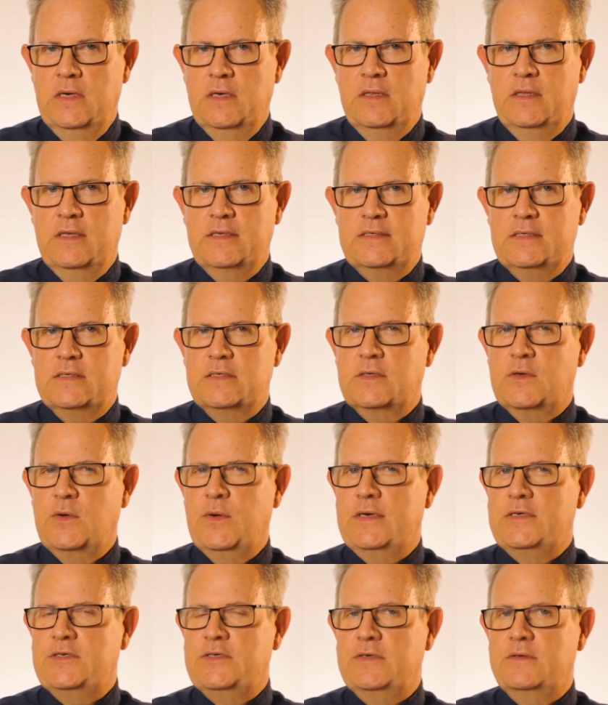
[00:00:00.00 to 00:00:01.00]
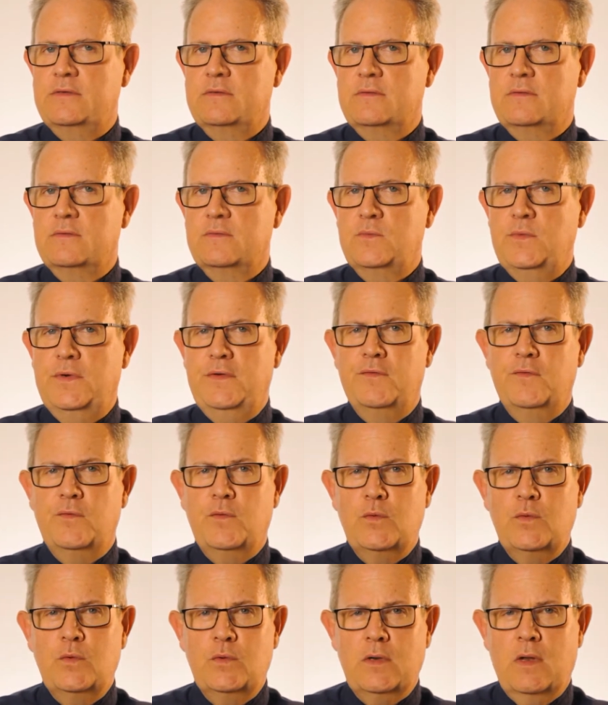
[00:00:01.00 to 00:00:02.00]
This is a question we've
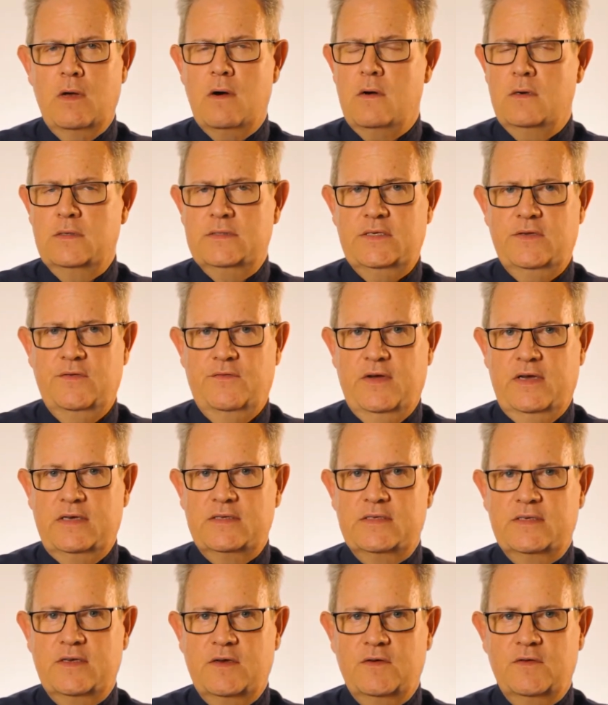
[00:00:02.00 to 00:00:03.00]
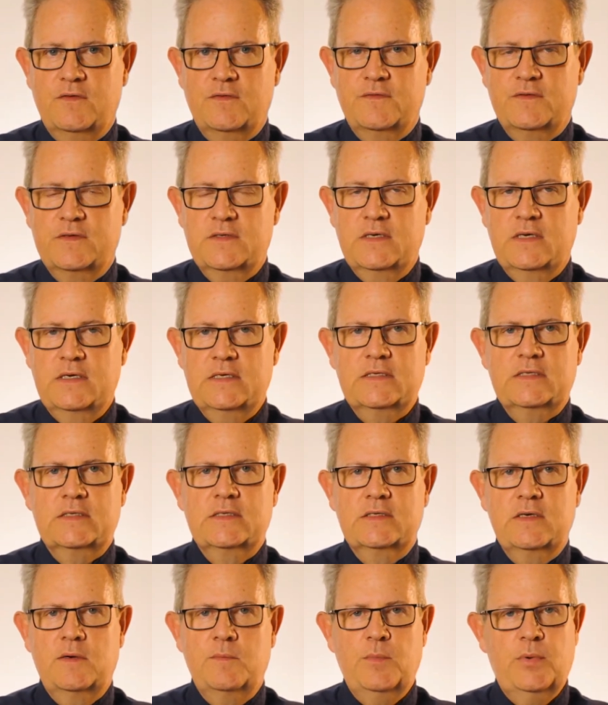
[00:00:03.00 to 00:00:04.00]
all asked of ourselves at
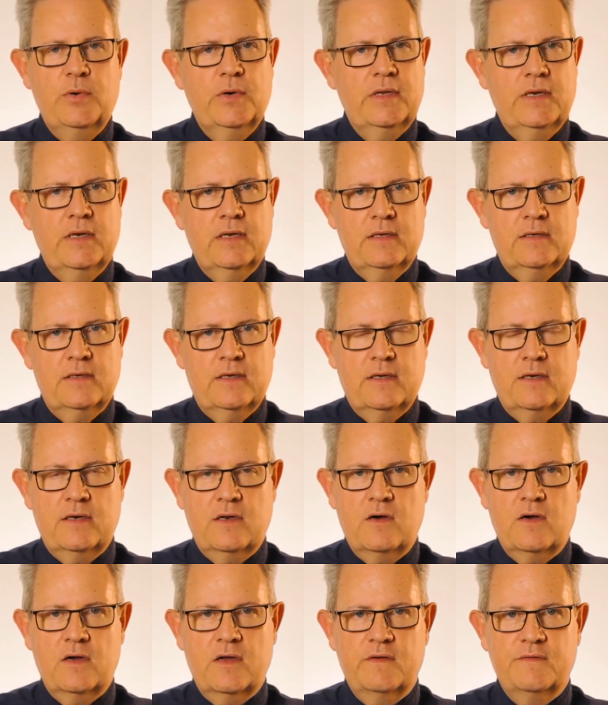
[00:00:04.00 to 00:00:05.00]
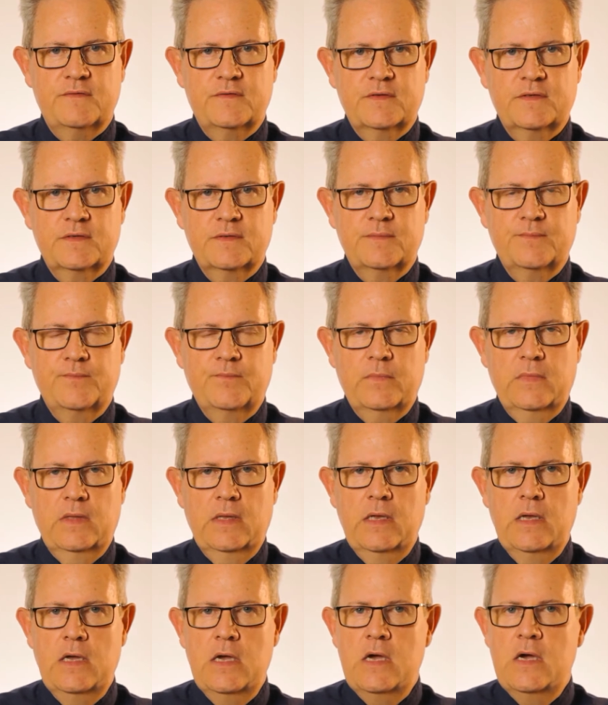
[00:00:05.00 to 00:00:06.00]
some point in our lives.
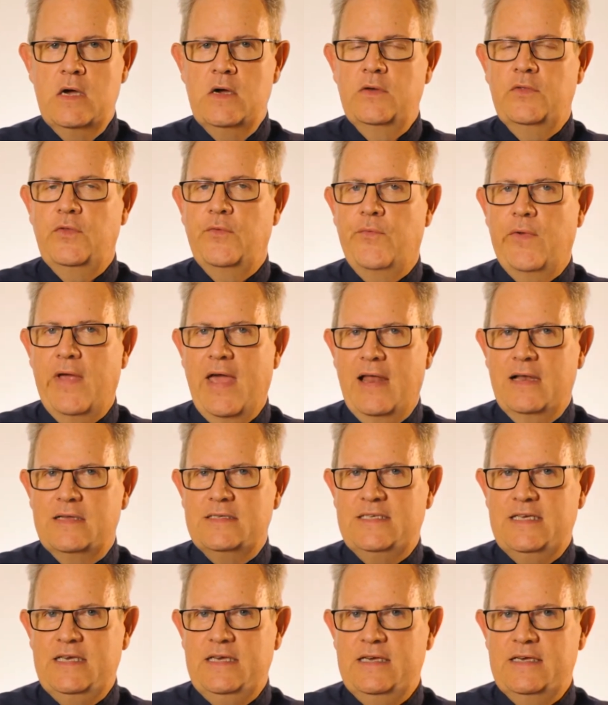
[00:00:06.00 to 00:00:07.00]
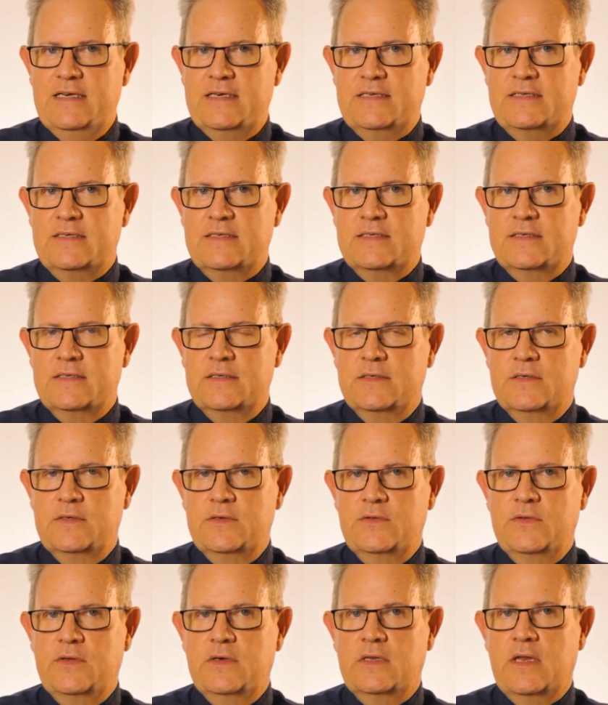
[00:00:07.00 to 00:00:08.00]
The reality is
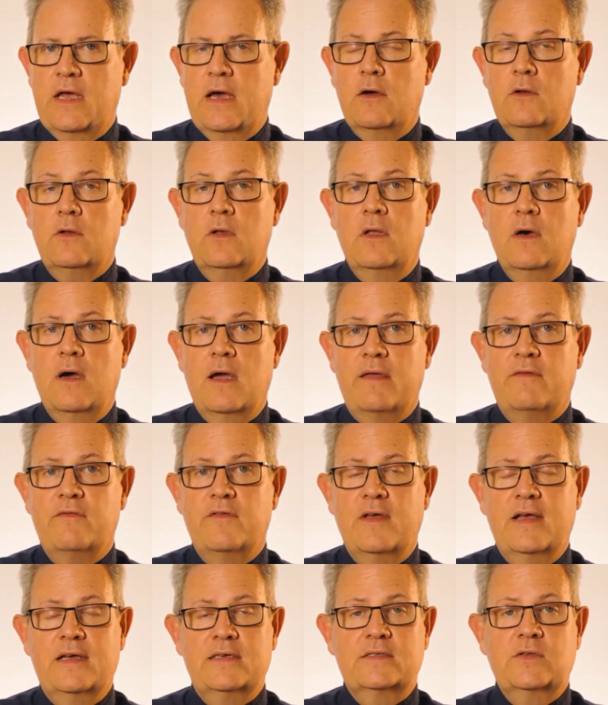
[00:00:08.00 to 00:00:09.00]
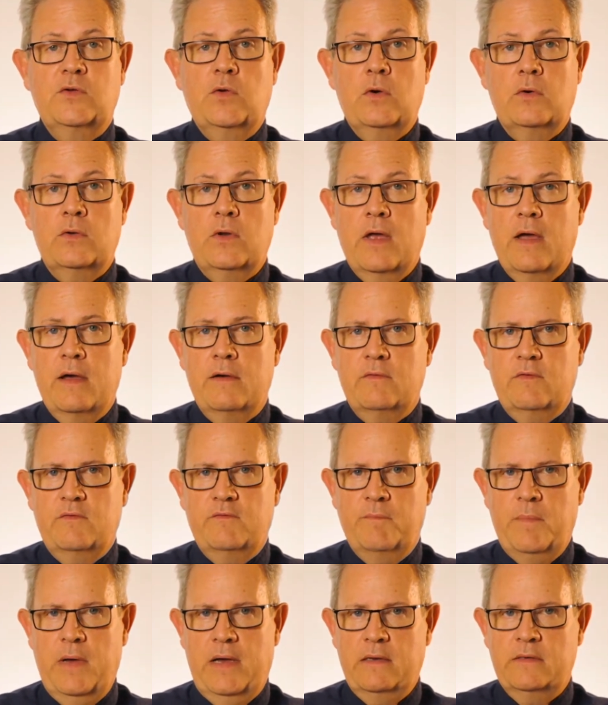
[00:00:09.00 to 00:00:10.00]
that our life has gone out of
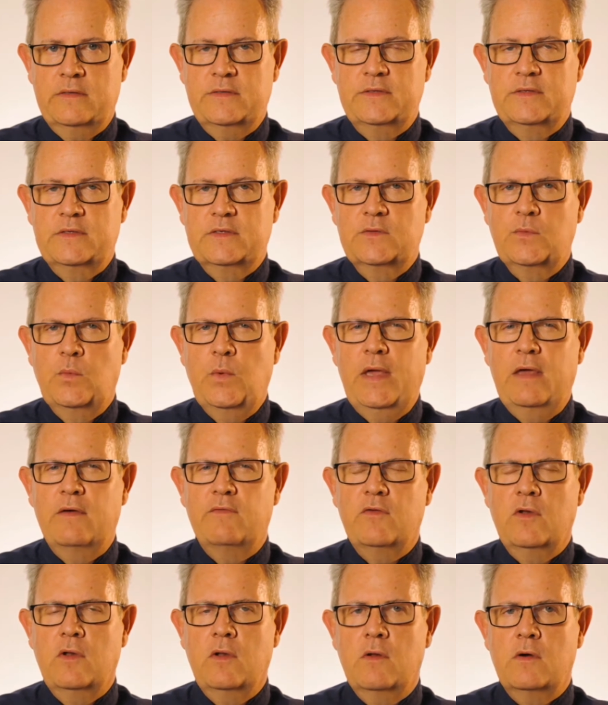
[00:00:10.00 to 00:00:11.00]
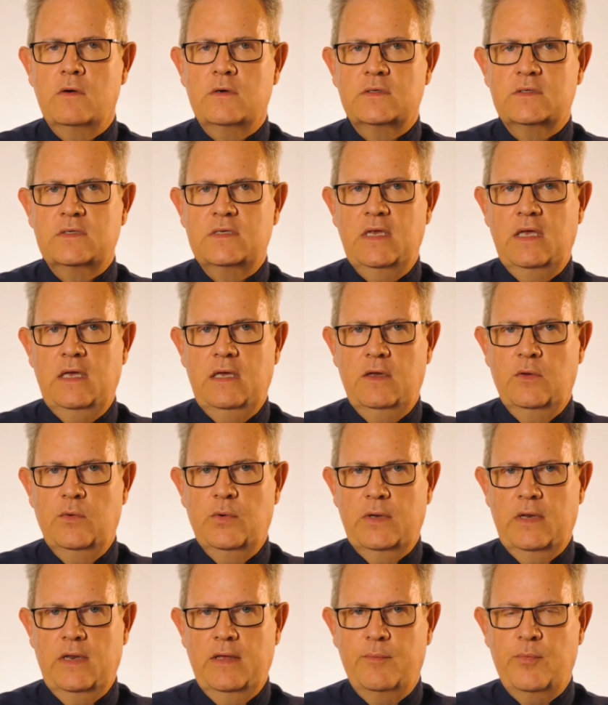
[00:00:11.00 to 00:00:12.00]
balance. We have lost
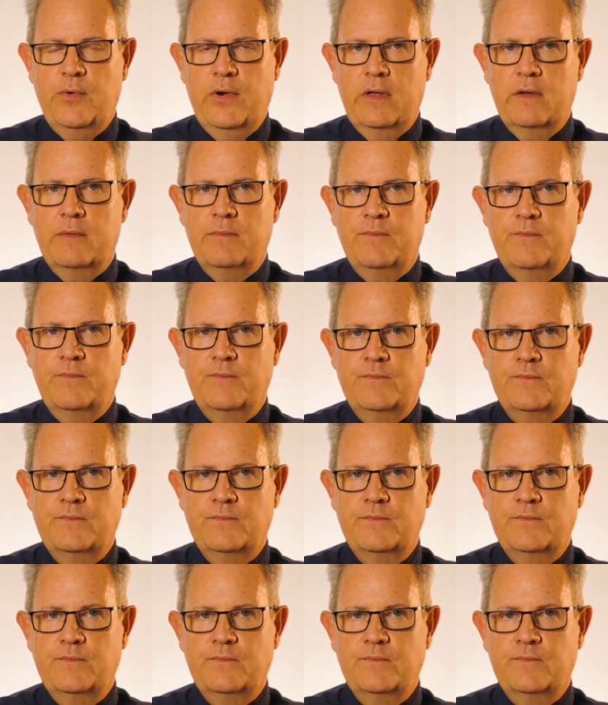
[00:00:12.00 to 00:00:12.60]
equilibrium.